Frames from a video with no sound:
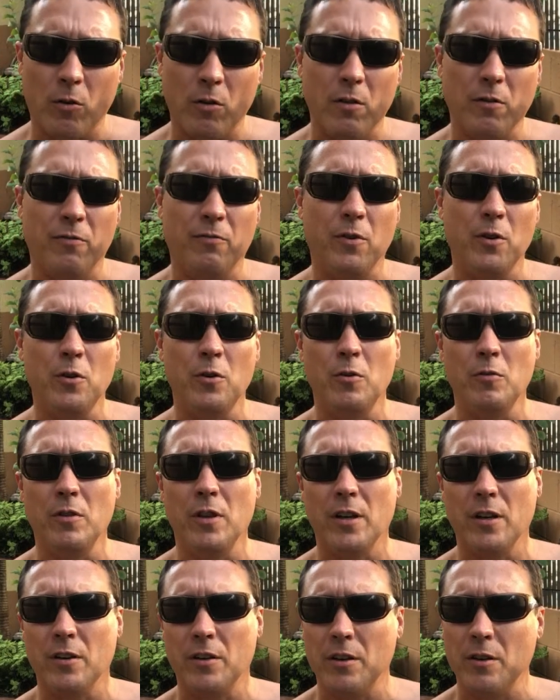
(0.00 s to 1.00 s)
the food
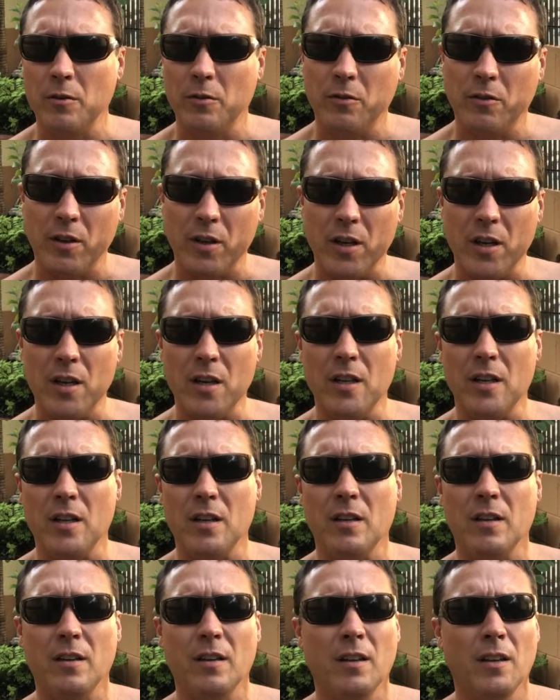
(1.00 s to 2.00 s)
that you're used to eating.